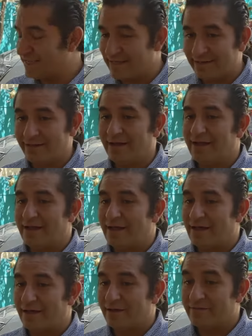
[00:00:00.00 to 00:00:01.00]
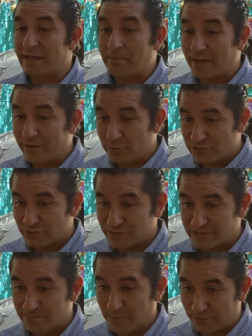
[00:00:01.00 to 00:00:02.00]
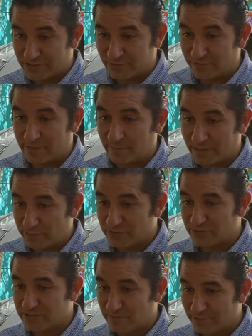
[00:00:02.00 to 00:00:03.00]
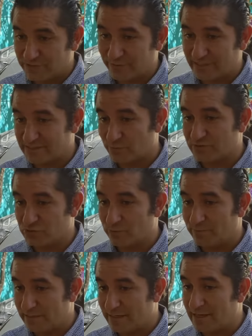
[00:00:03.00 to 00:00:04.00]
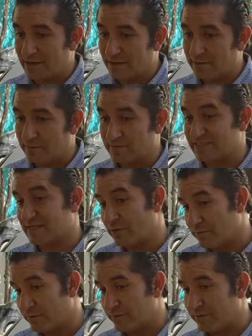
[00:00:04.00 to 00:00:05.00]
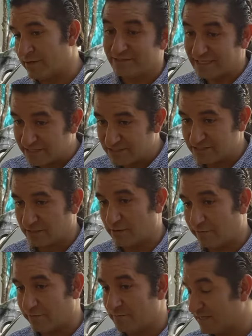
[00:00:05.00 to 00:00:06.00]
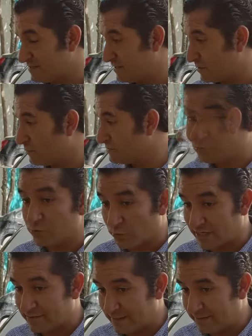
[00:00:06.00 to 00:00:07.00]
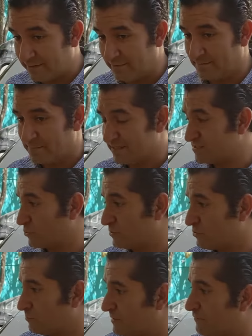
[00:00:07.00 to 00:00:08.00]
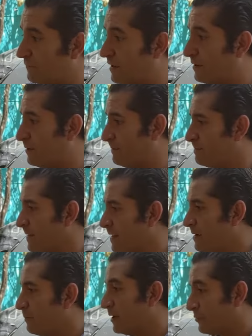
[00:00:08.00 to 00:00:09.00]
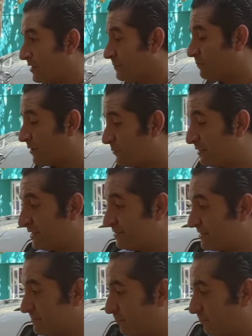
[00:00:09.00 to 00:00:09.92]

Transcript: in the panuchos version. The panuchos version is going to be a southern dish of Mexico's Yucatan. It's going to be marinated